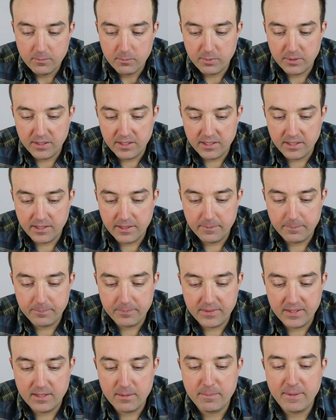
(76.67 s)
But
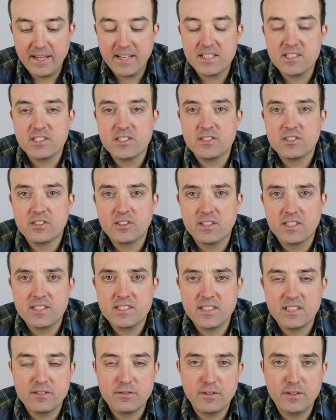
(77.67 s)
in the package insert it
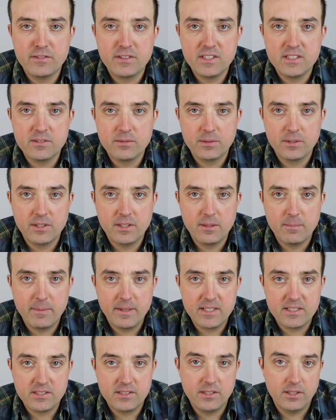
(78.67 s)
says 50 is really the
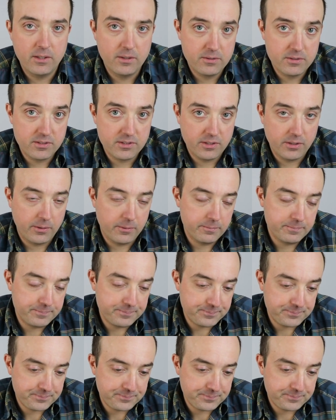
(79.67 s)
best dose. So